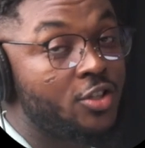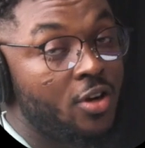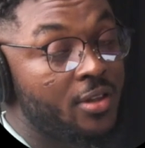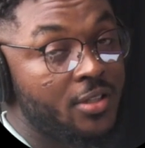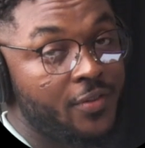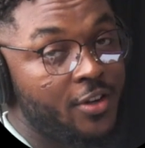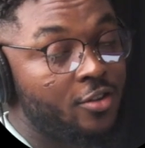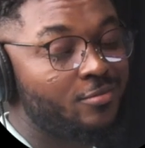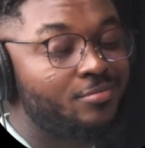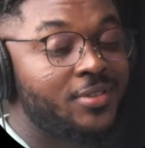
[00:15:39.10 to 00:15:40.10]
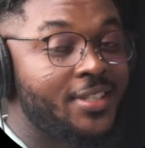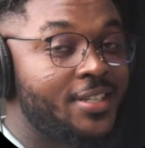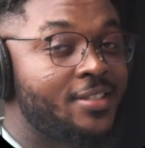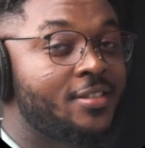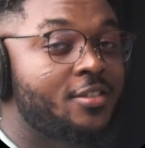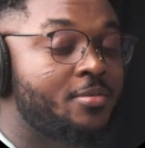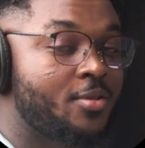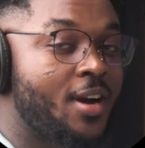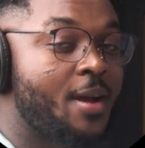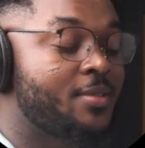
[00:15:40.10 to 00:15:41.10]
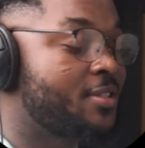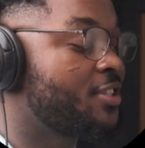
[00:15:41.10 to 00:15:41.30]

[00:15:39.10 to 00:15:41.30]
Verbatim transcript: enjoying this video please subscribe to the